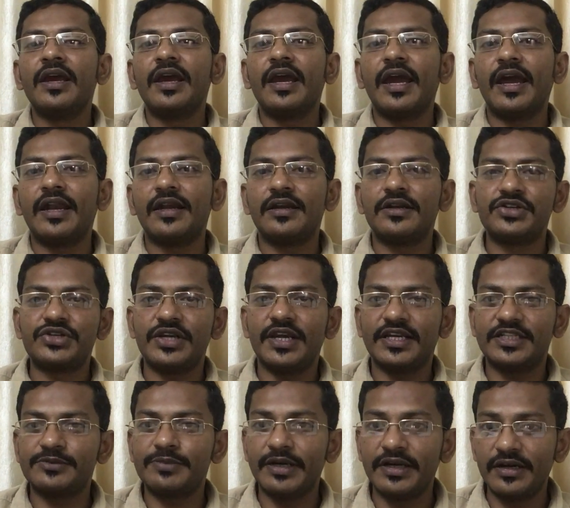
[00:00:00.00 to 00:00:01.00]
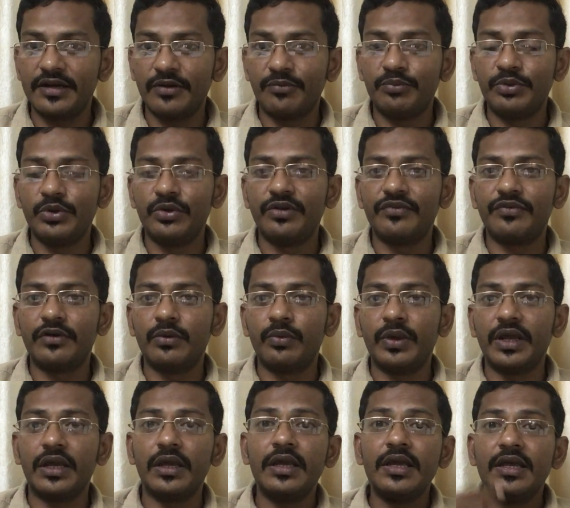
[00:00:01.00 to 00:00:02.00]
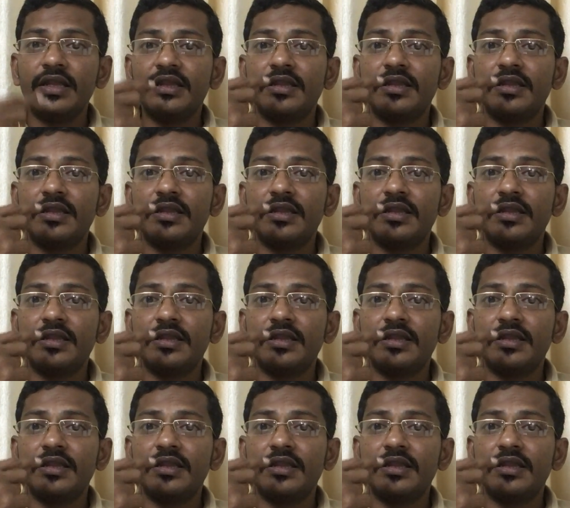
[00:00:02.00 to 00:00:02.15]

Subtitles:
and she explained in a beautiful way.